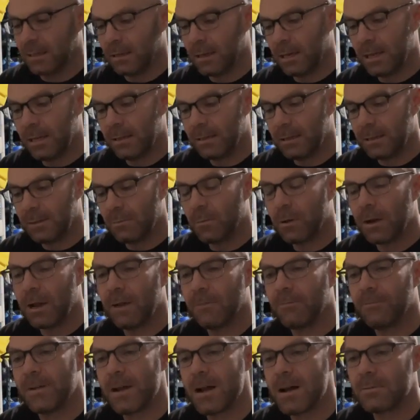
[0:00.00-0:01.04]
And then what I
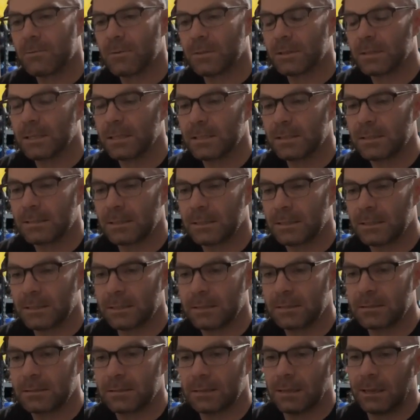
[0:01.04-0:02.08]
found with this
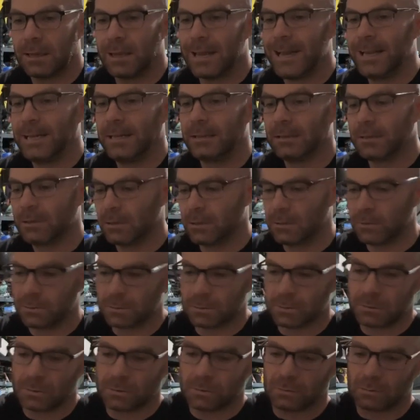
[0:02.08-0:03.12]
is light
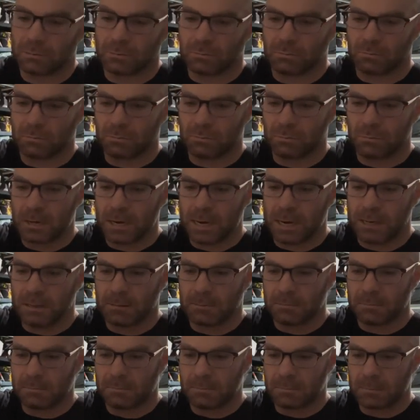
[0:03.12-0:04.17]
coats, right,
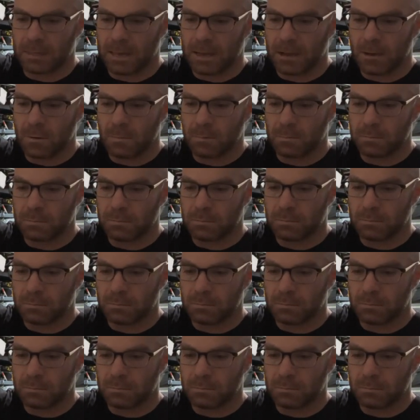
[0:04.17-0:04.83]
help.